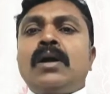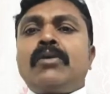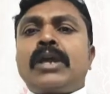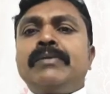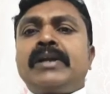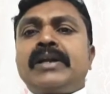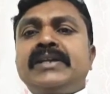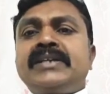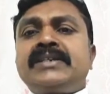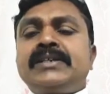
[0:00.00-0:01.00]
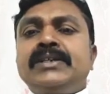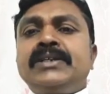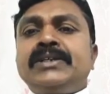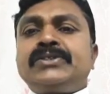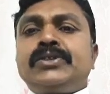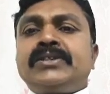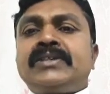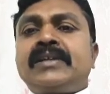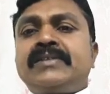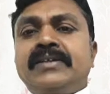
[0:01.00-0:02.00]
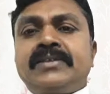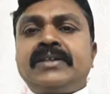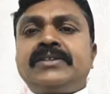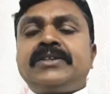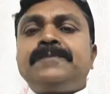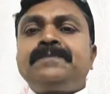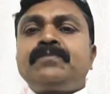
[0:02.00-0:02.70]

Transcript: How can we conduct social science research